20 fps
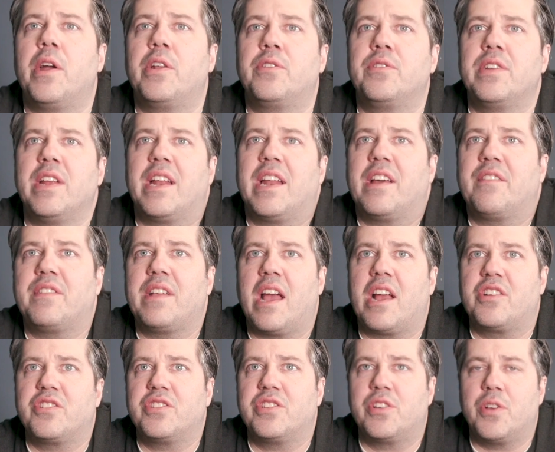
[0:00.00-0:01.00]
I do not have to
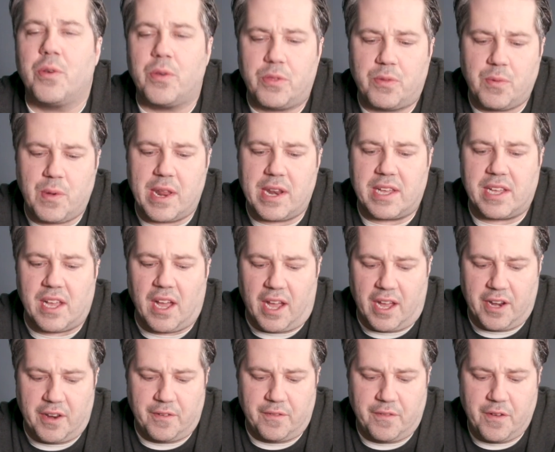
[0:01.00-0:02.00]
actually go through any
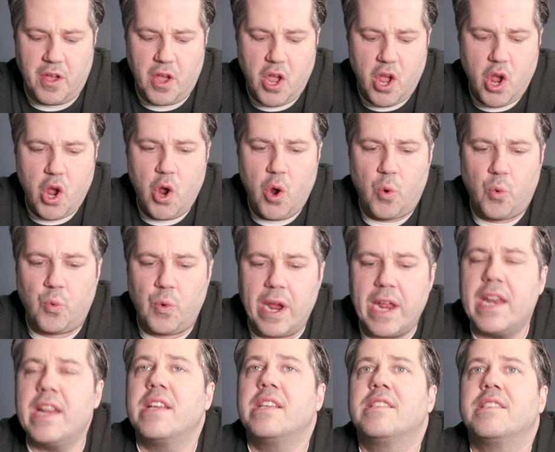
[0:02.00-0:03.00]
kind of
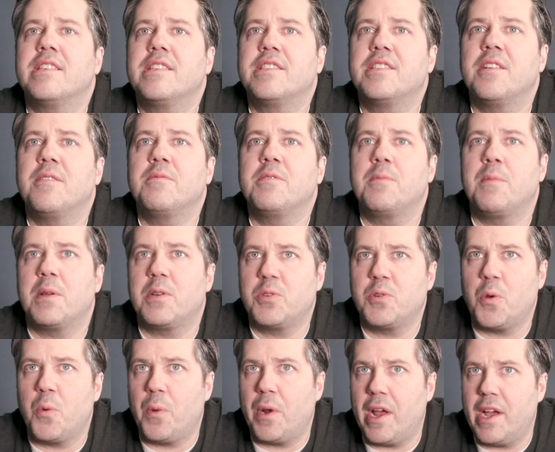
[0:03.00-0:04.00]
rating system to make
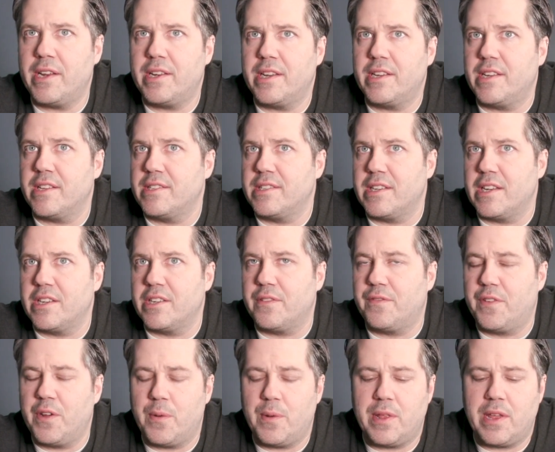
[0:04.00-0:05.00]
sure what I did doesn't
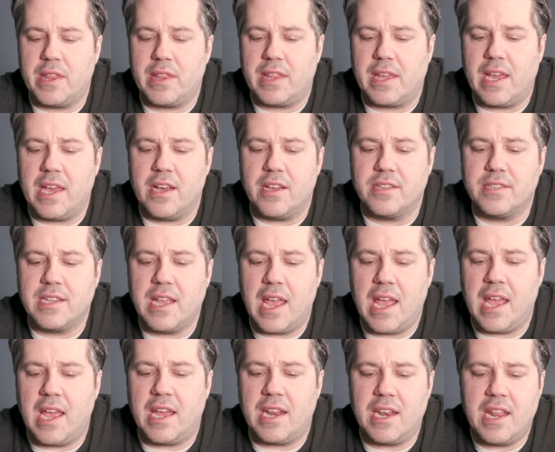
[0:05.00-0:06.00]
interfere with anything else
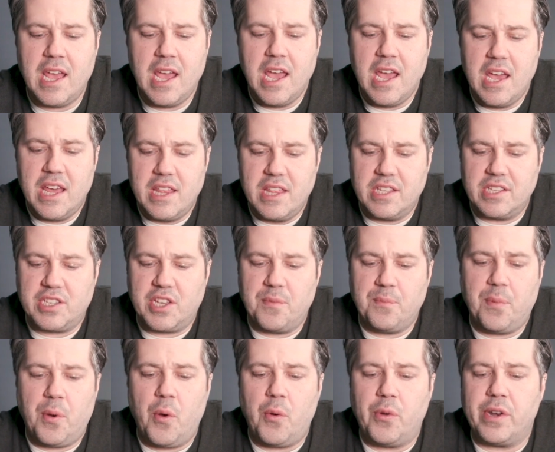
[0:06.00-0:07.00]
and this
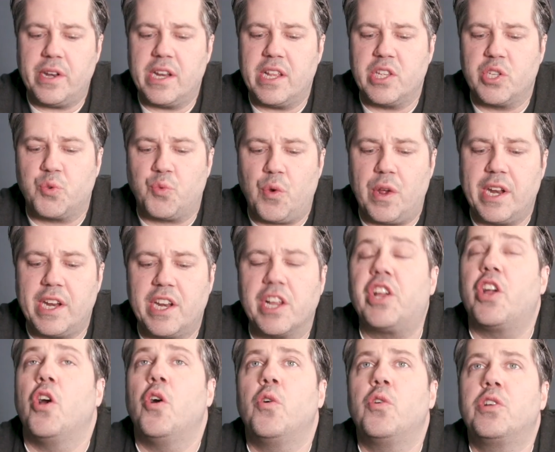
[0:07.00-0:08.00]
component is ready to
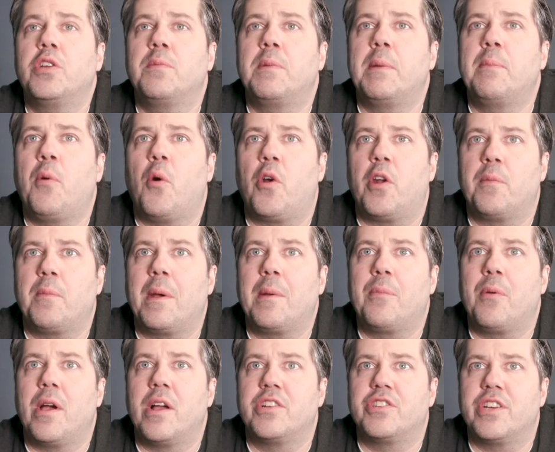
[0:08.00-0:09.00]
go to be part of my
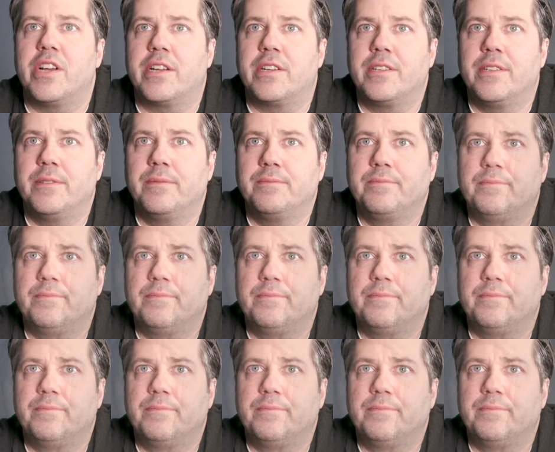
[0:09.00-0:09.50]
project.